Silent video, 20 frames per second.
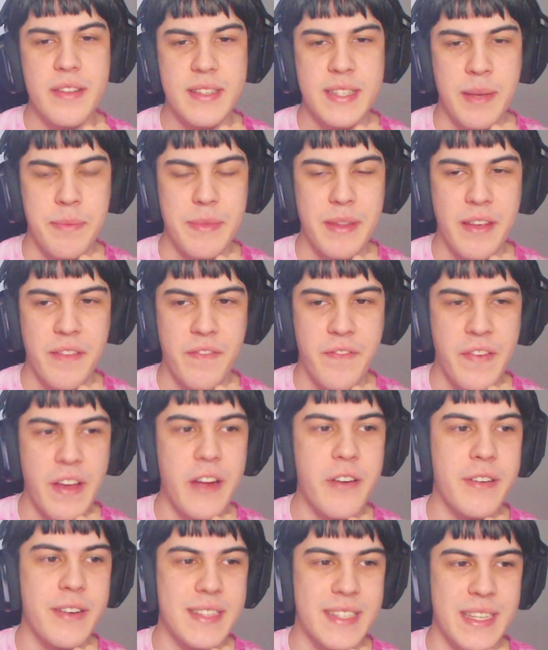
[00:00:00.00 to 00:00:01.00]
something
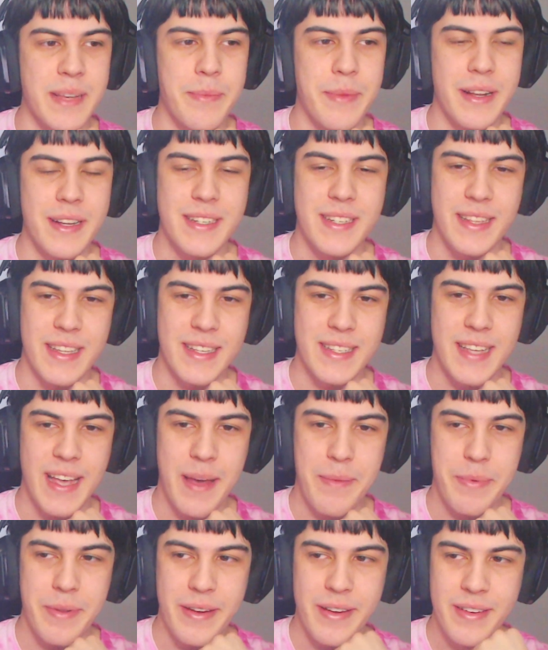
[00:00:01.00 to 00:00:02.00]
very similar to this
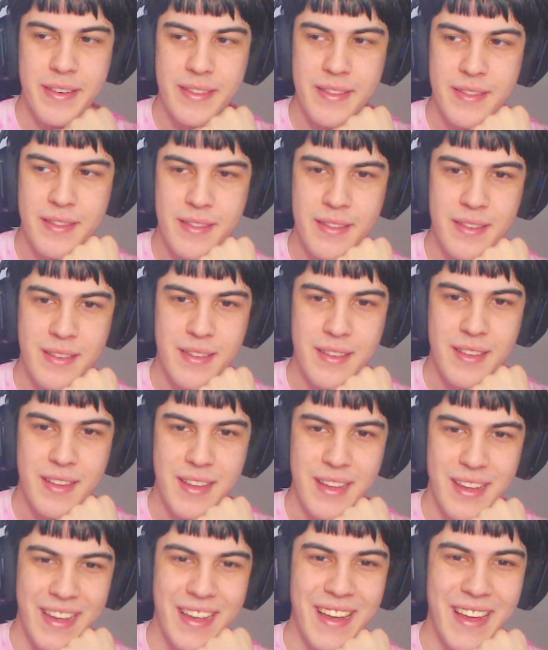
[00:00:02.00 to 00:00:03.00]
happen.
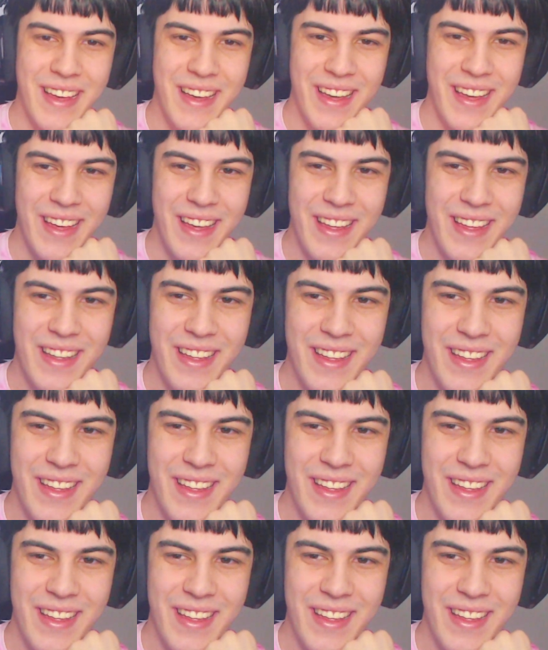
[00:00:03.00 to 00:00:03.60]
A